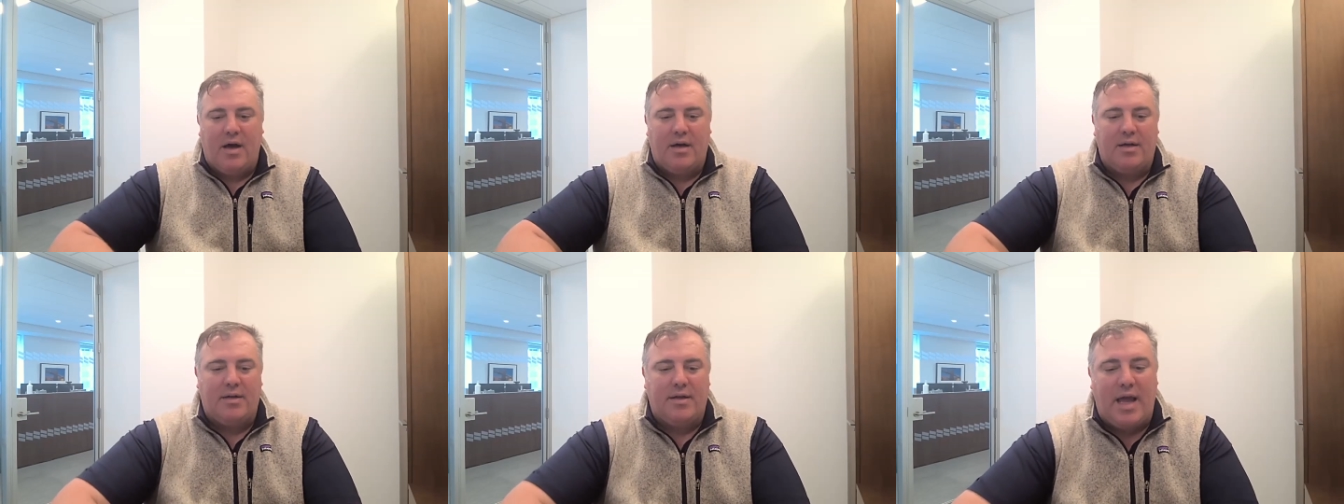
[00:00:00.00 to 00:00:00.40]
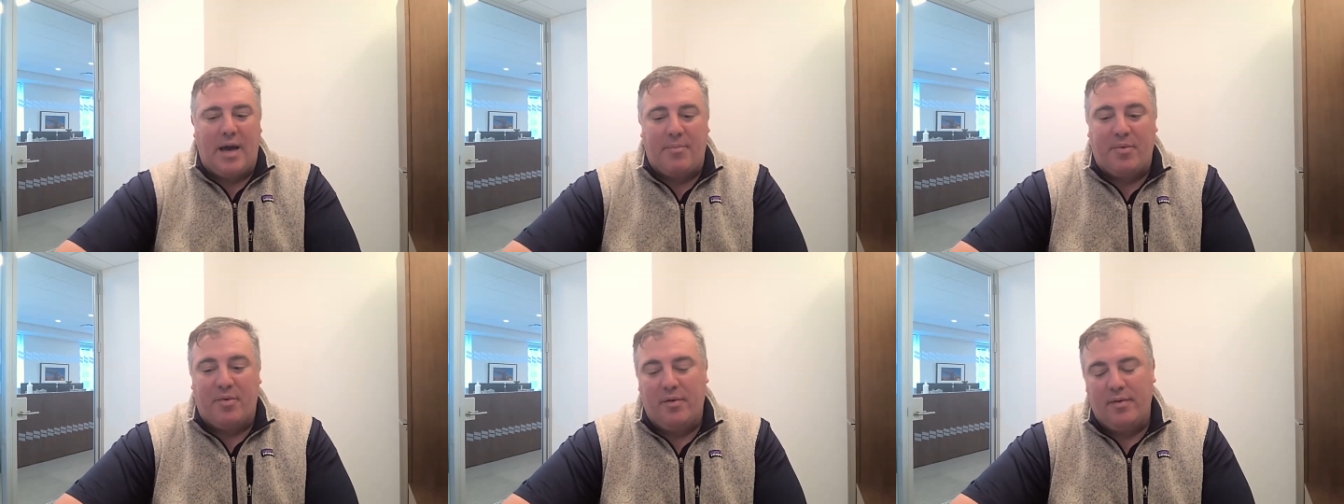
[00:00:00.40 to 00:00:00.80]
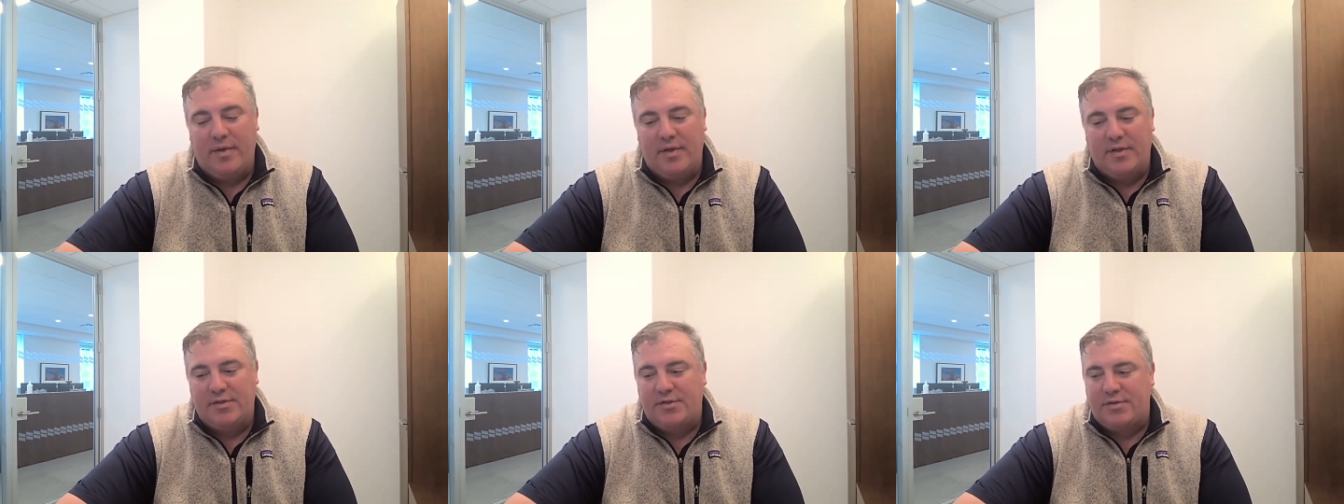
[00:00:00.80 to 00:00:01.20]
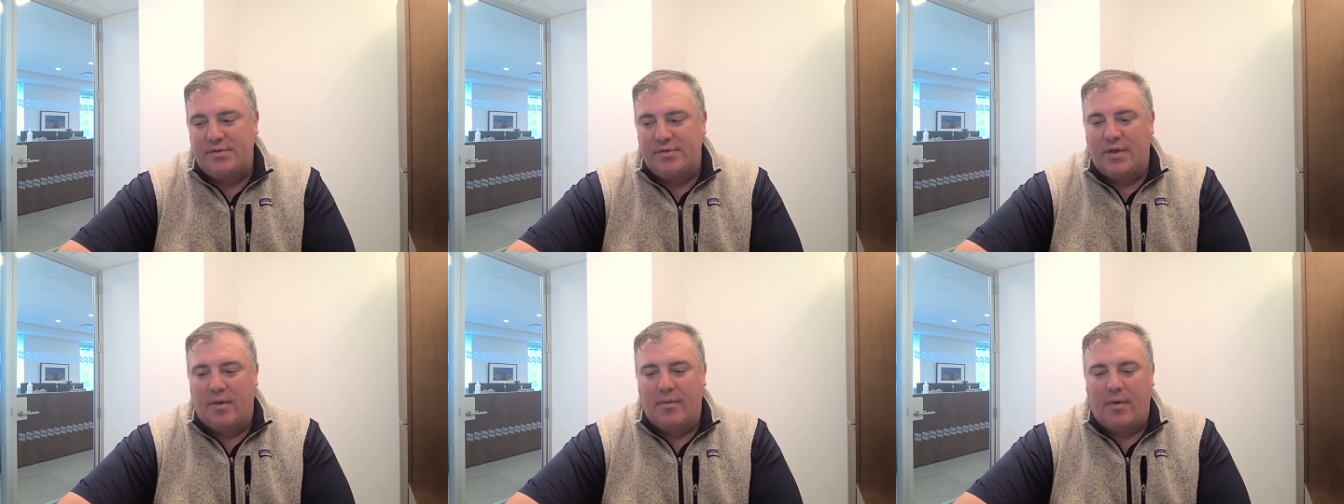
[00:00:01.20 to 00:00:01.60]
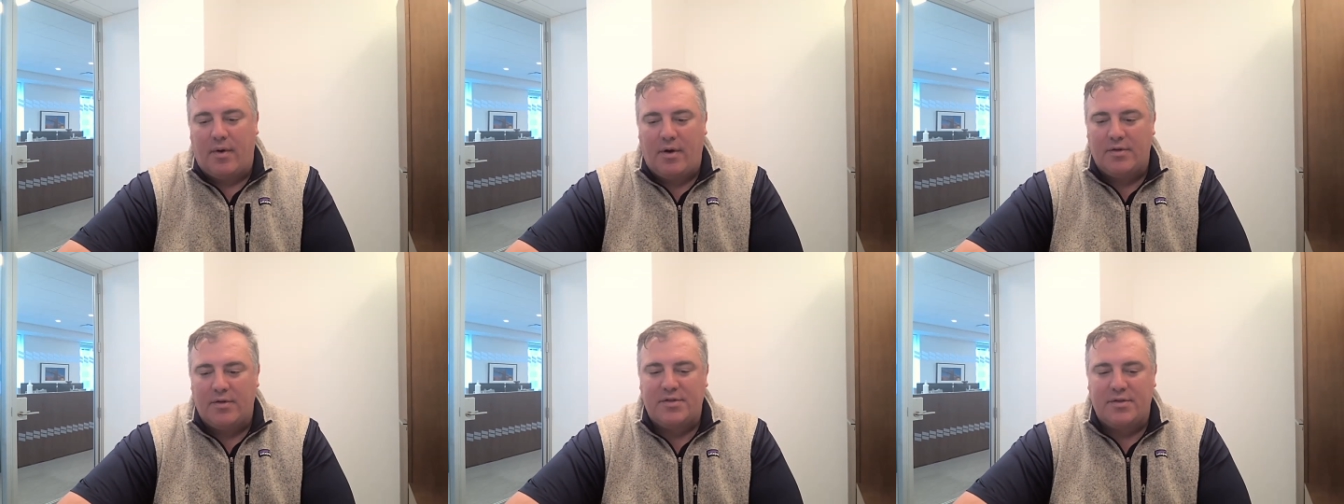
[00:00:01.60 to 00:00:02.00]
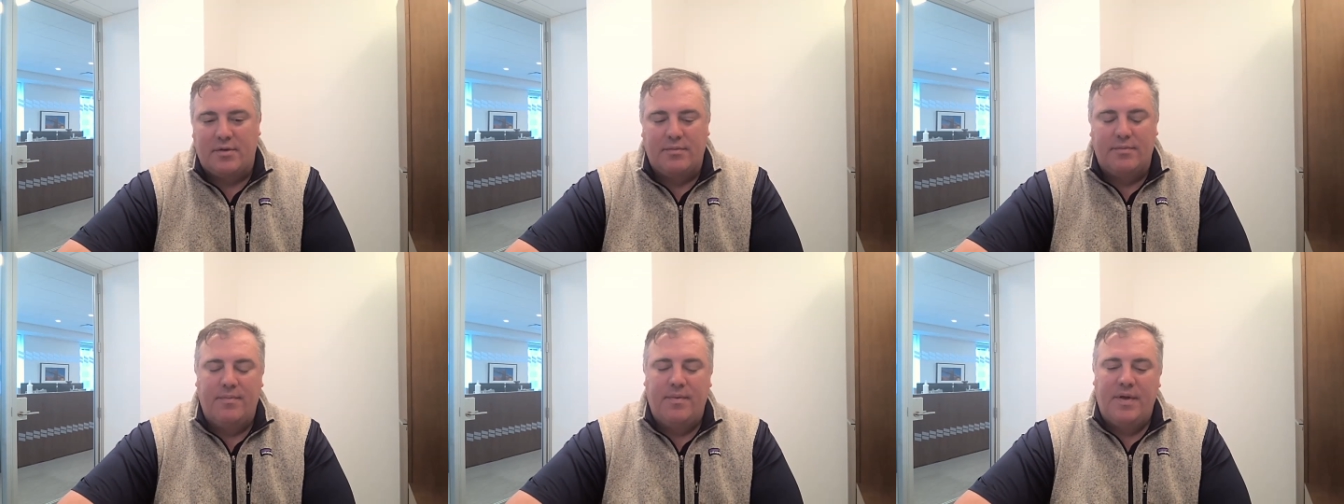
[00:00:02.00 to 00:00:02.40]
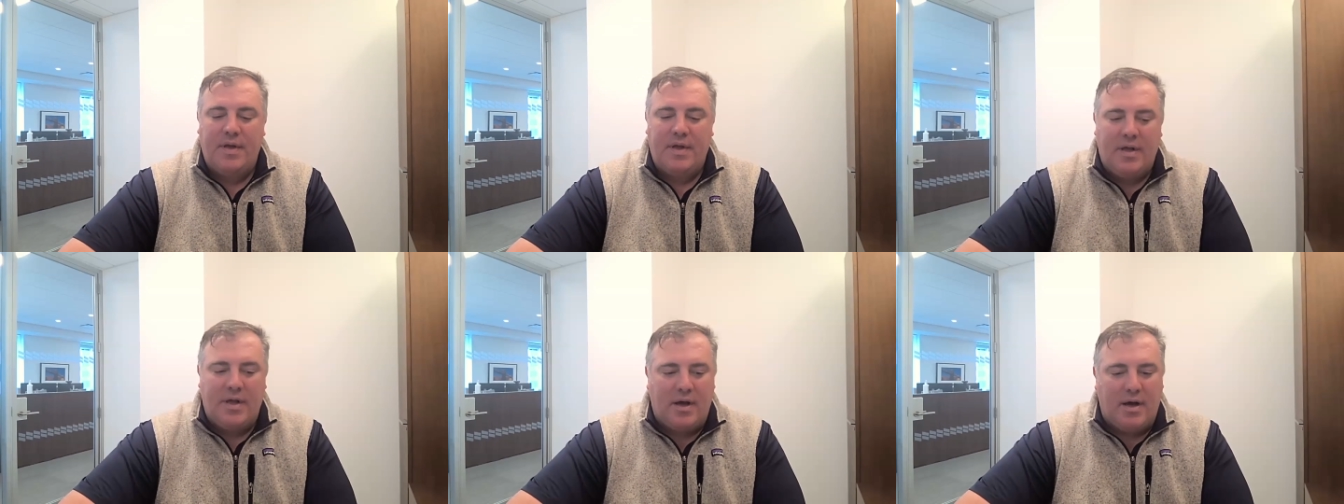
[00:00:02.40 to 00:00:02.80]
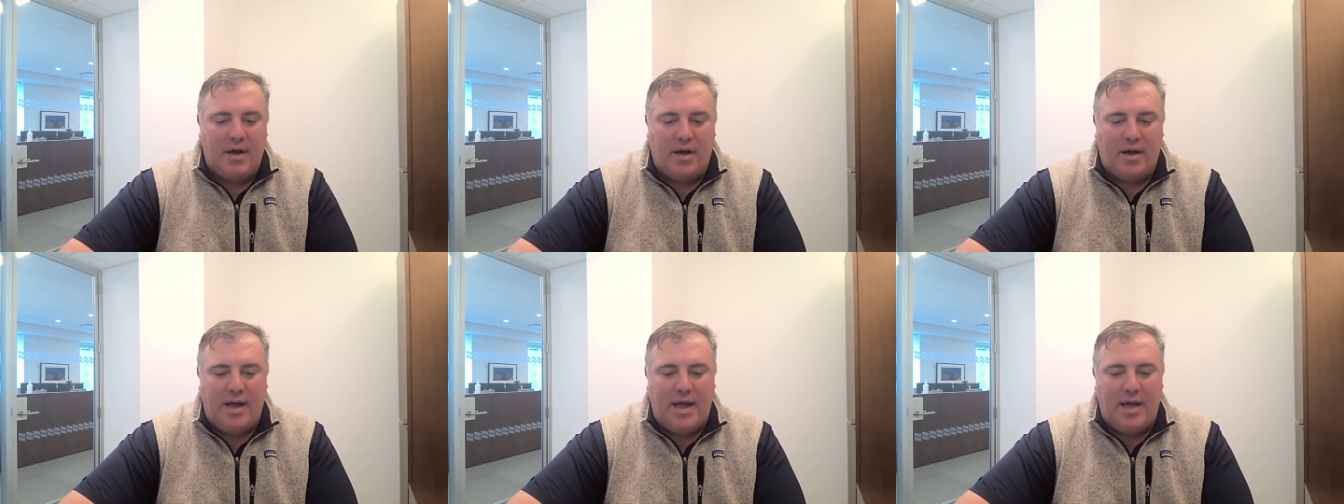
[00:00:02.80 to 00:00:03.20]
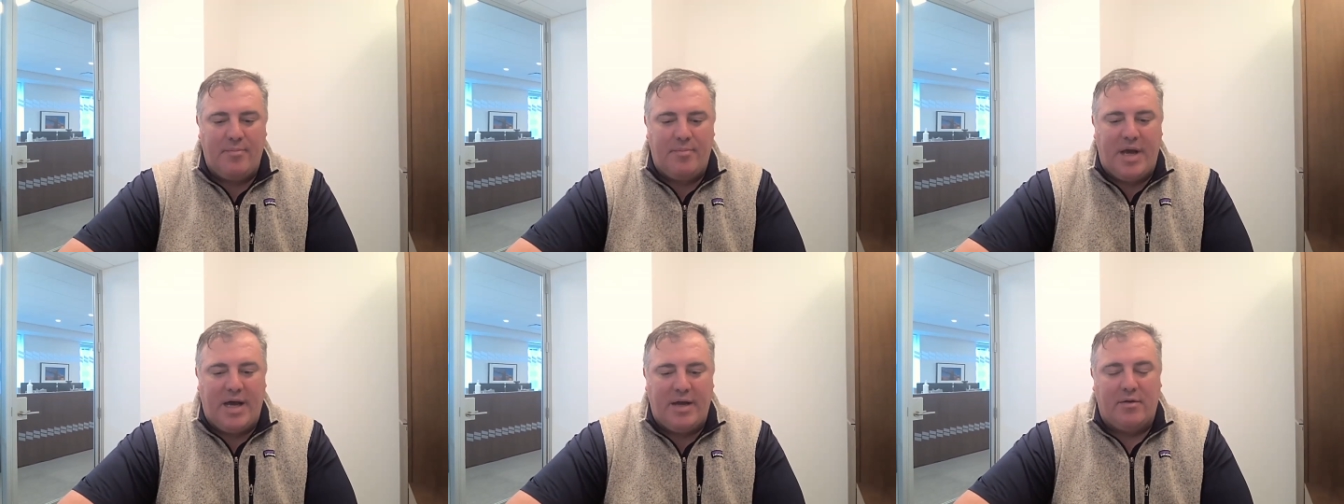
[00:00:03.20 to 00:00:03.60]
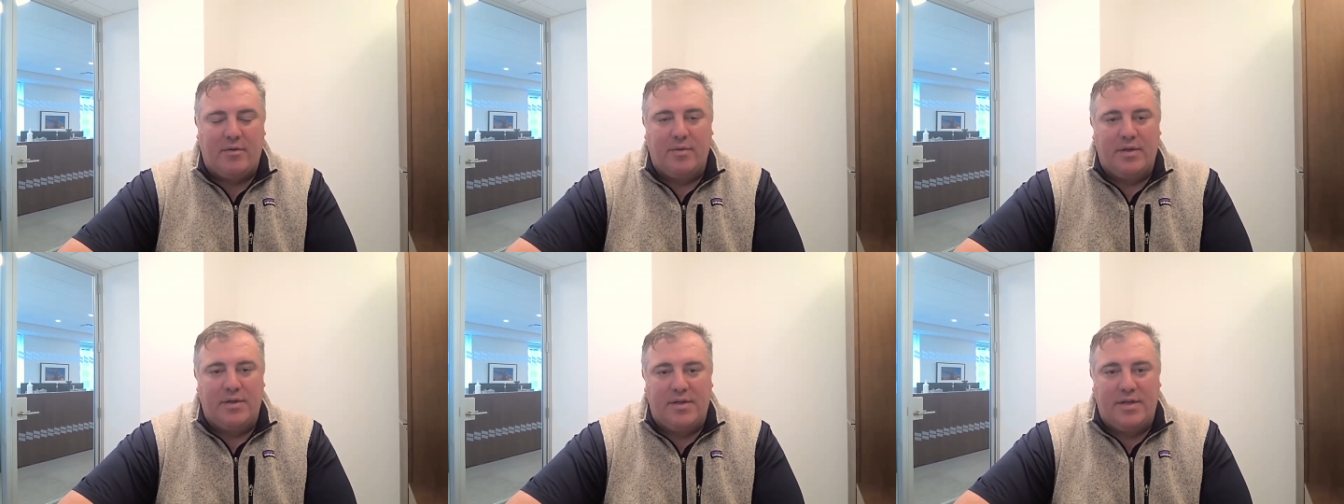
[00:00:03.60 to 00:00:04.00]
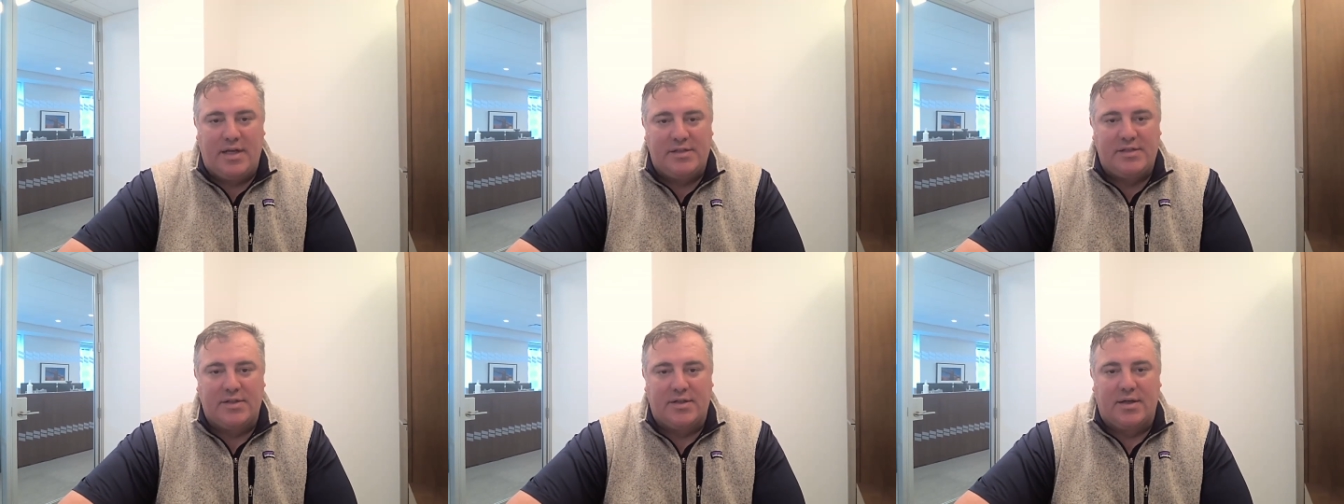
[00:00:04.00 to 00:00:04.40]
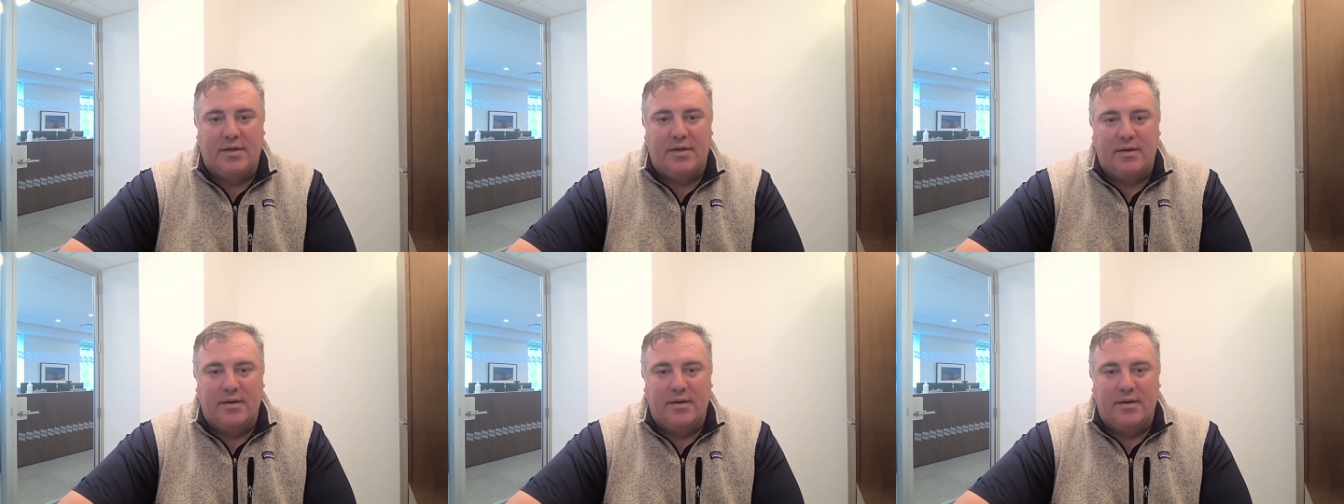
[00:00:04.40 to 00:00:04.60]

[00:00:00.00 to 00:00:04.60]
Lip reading: Apple is, also at battle with Tesla.